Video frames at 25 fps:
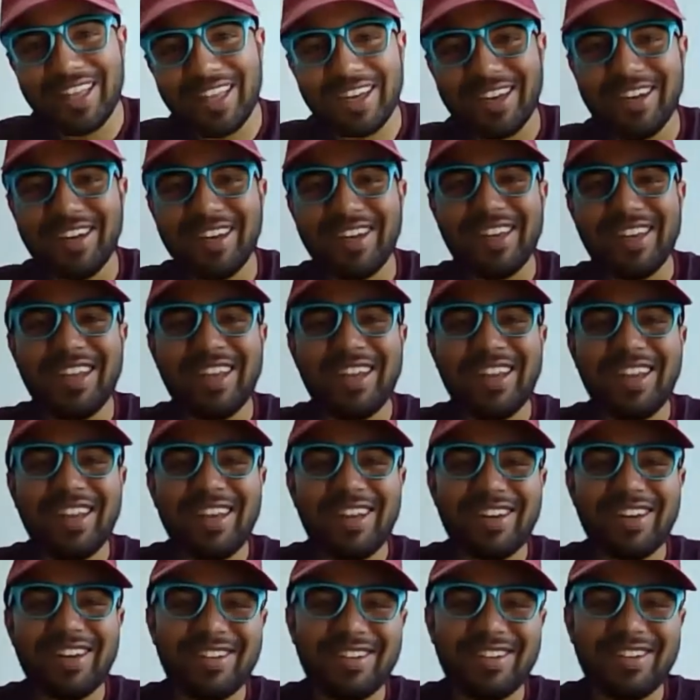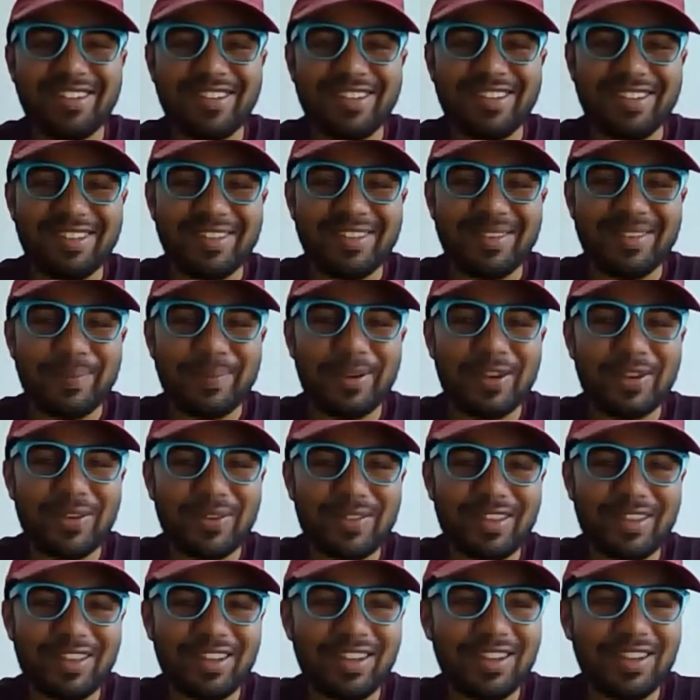there
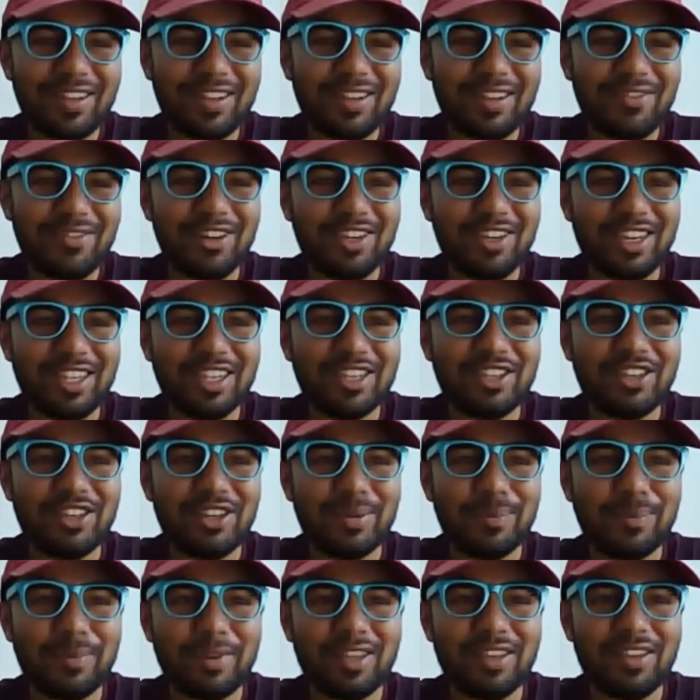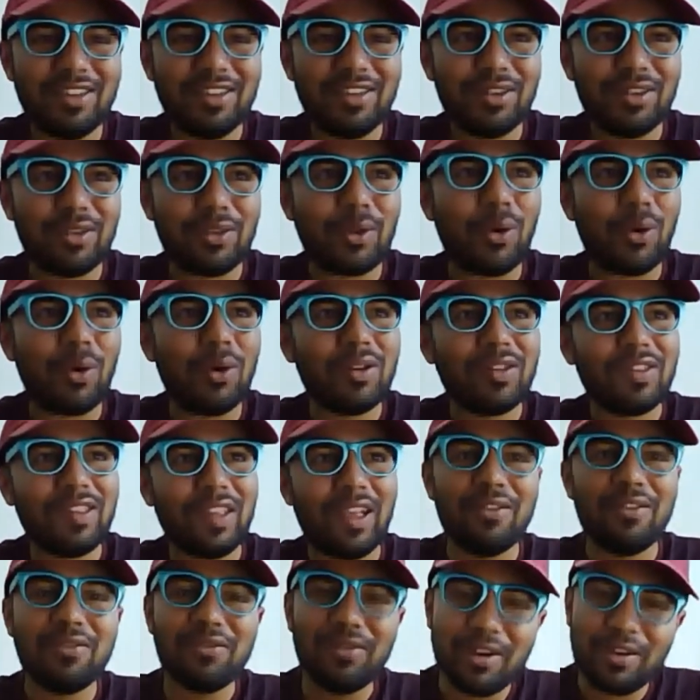because they were teaching me songs
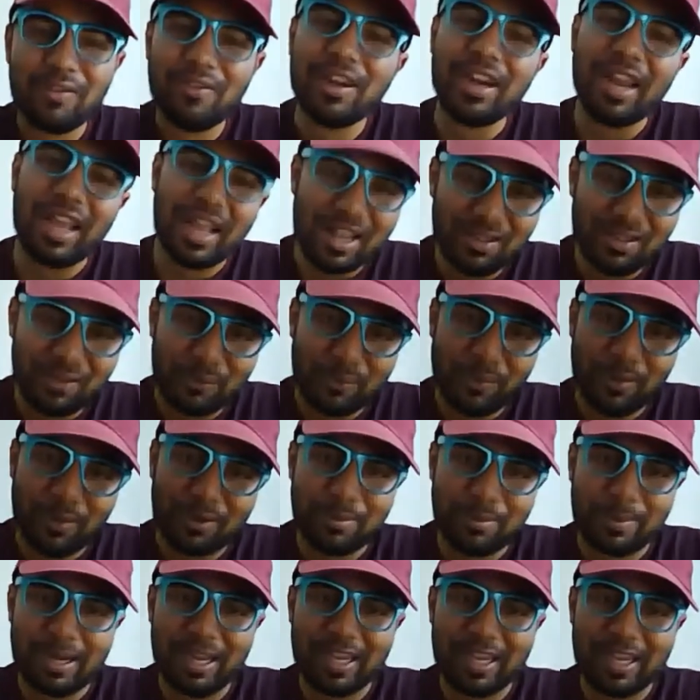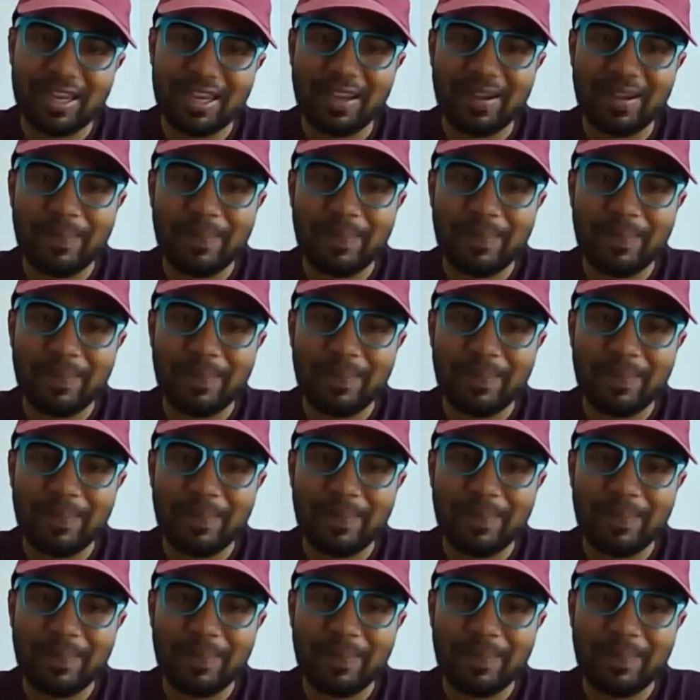everyone else was playing.